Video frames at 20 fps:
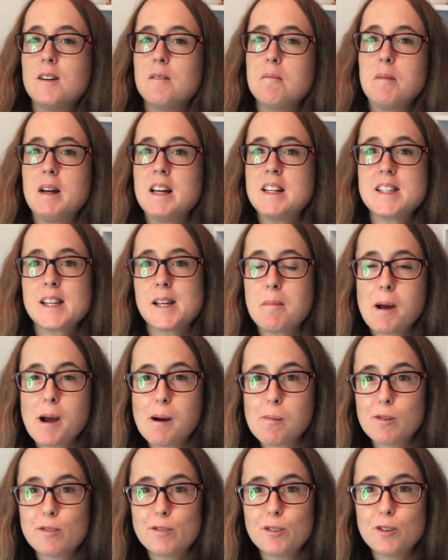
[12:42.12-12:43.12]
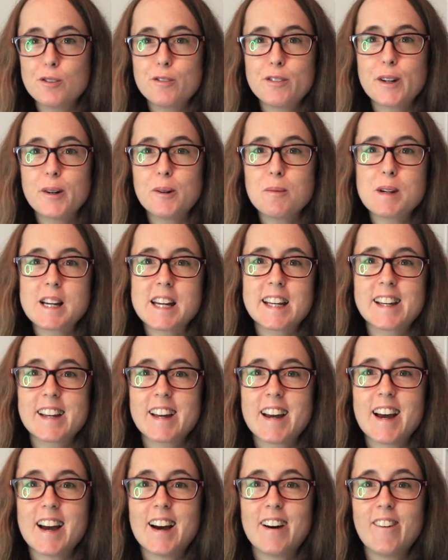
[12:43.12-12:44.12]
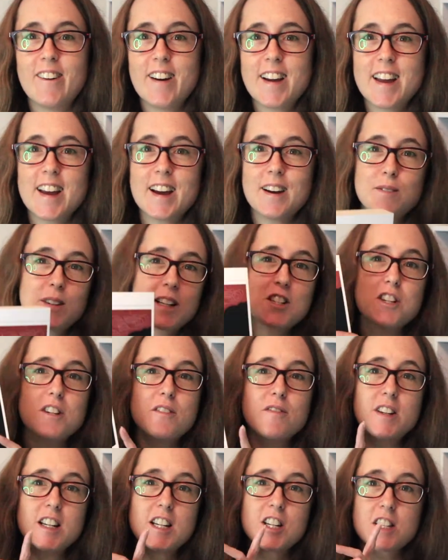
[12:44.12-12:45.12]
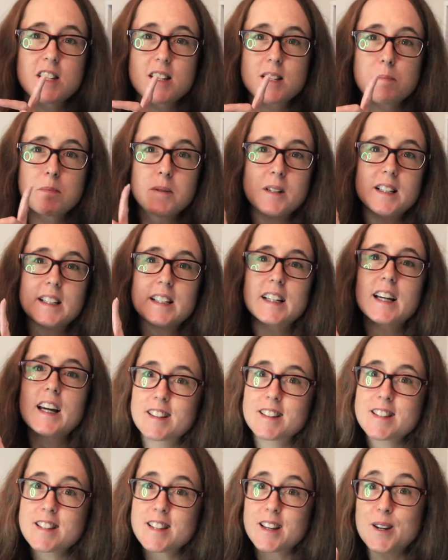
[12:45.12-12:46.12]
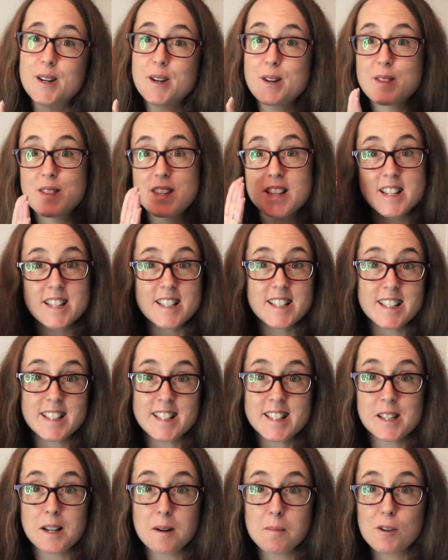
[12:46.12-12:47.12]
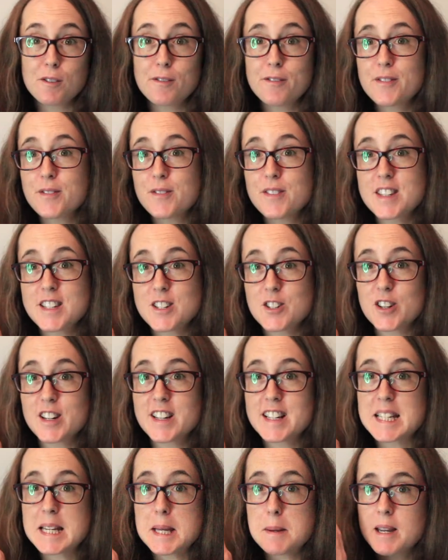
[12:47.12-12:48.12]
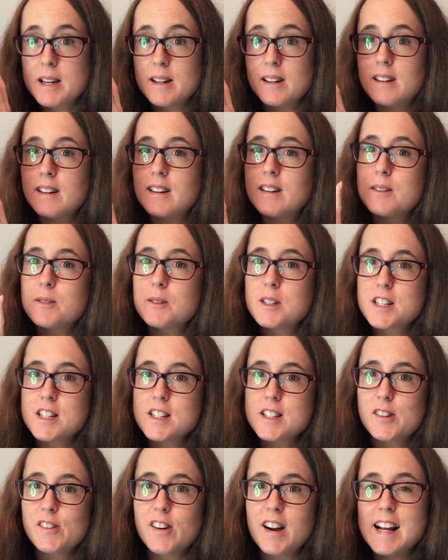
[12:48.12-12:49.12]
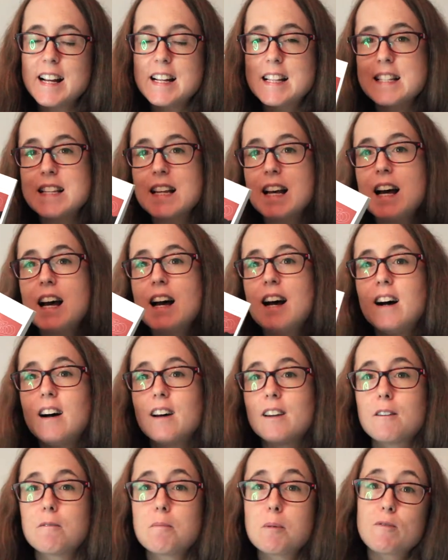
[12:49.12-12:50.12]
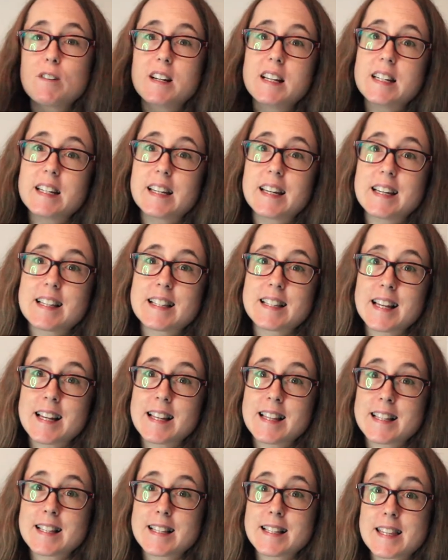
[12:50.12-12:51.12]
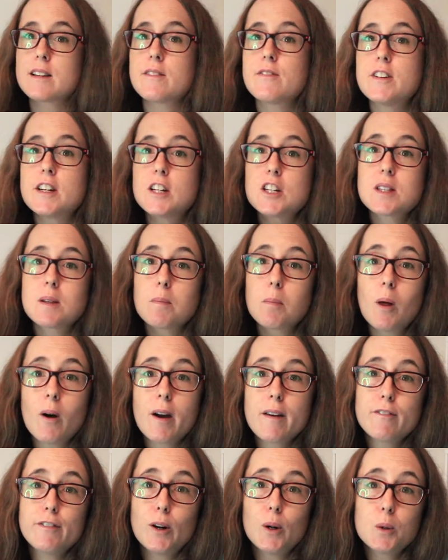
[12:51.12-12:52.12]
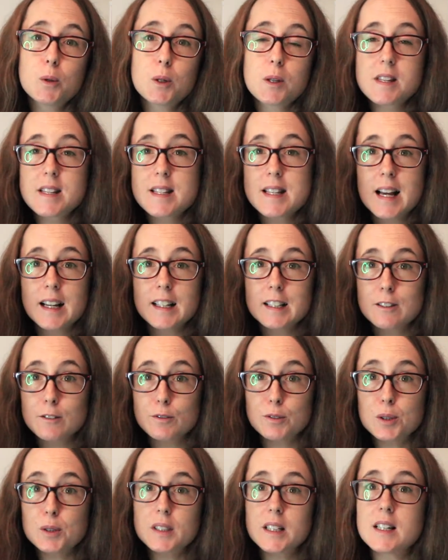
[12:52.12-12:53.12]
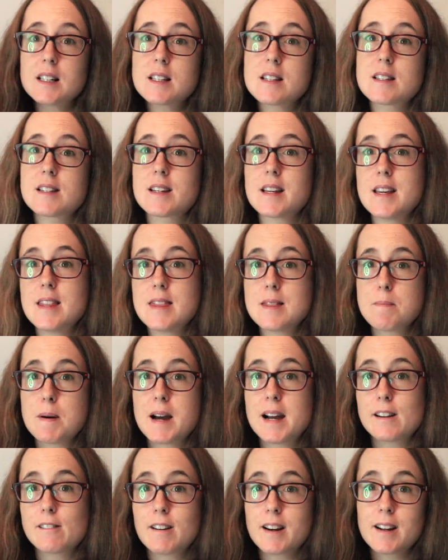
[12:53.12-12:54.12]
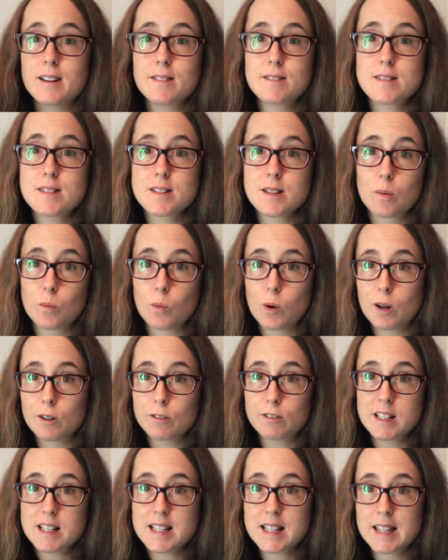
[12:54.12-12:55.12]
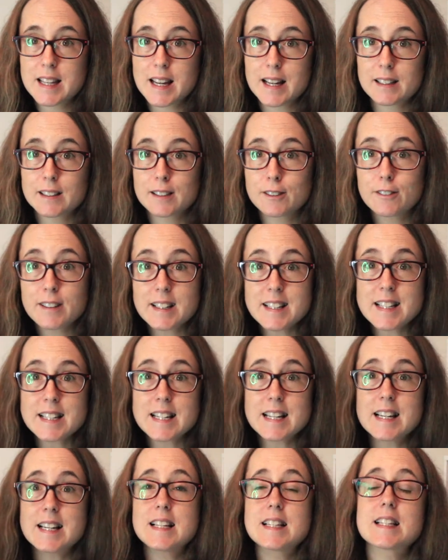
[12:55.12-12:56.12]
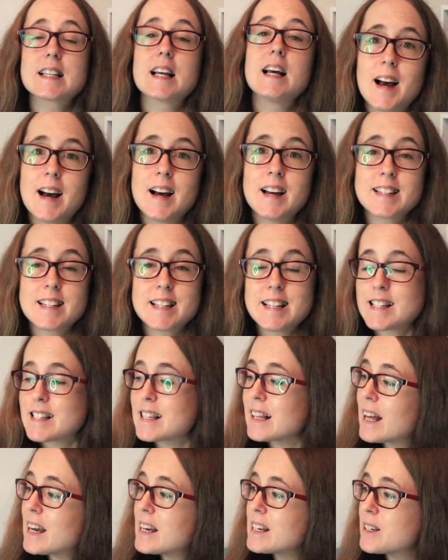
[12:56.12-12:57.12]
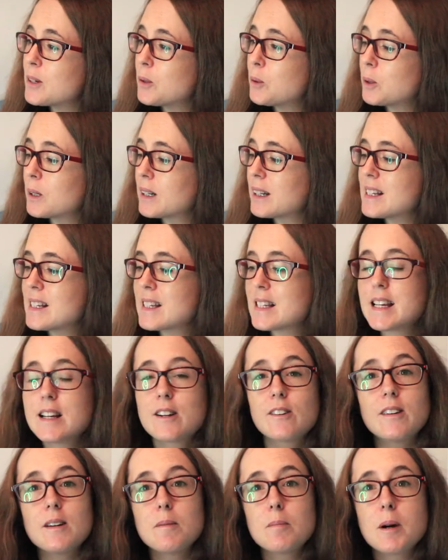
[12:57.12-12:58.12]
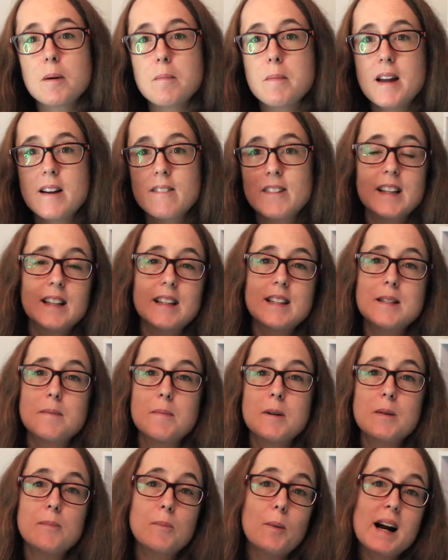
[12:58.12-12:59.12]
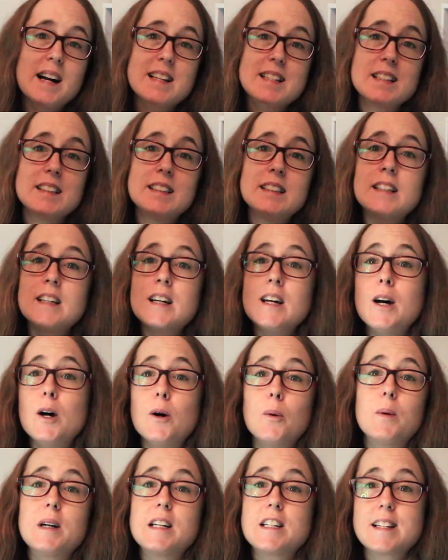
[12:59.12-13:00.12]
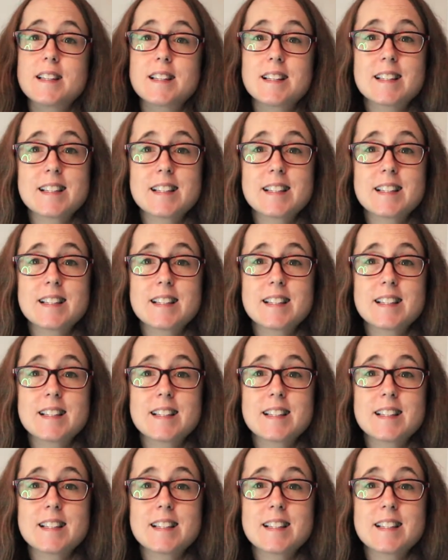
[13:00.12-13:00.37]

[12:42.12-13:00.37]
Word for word: messing about before filming, oh, I have actually finished this book. So this does come off the Giant T B R, which is great, and I've been reading it since I finished The Blindfold on the second of August in the background while reading the Agatha Christie's, and it's Lady Audley's Secret by Mary Elizabeth Braddon, which is a